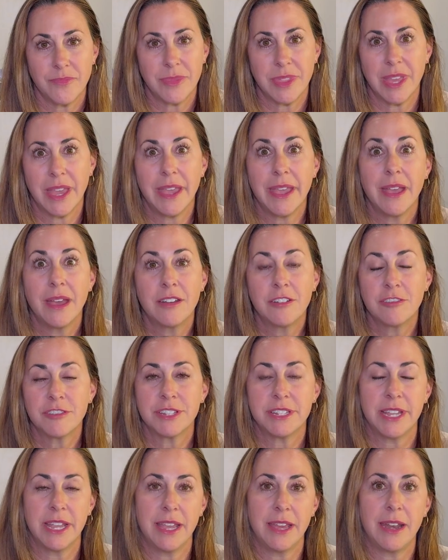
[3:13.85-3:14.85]
They
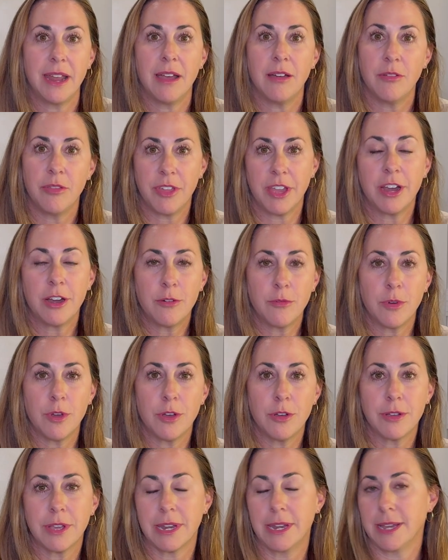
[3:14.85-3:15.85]
understand how their
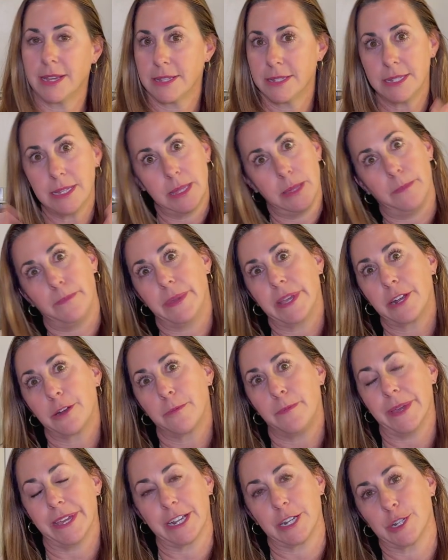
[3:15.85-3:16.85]
role connects to the bigger
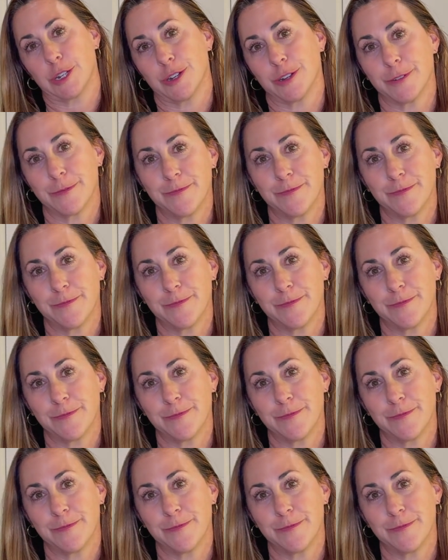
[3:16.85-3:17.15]
picture.